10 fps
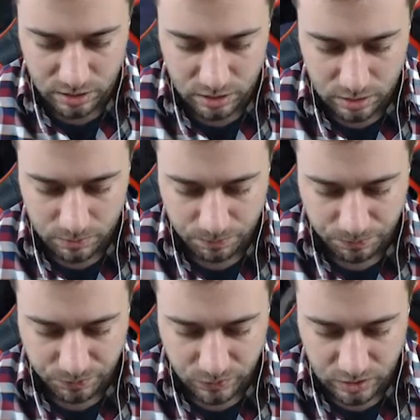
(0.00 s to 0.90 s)

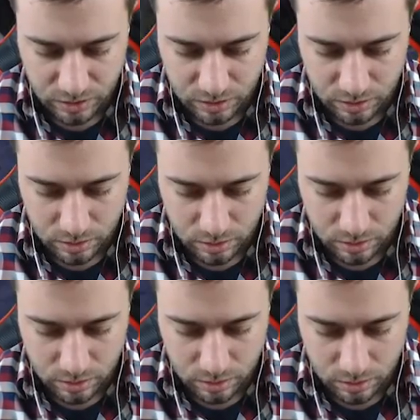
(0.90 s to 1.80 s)

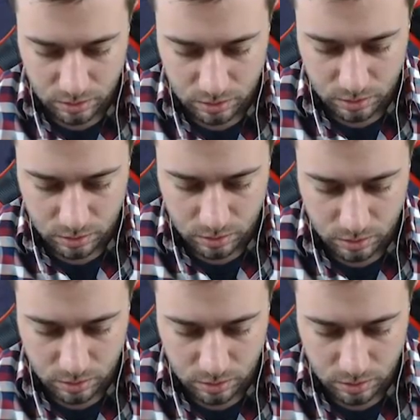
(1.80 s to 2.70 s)

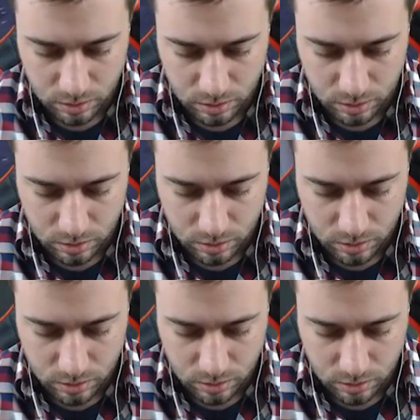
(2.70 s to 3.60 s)

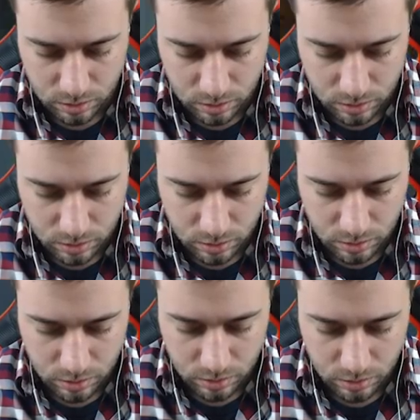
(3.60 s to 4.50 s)

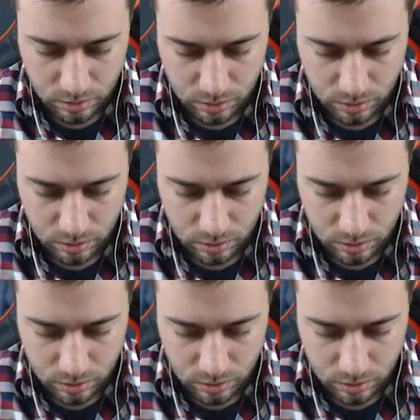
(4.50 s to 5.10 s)
Nobody speaks.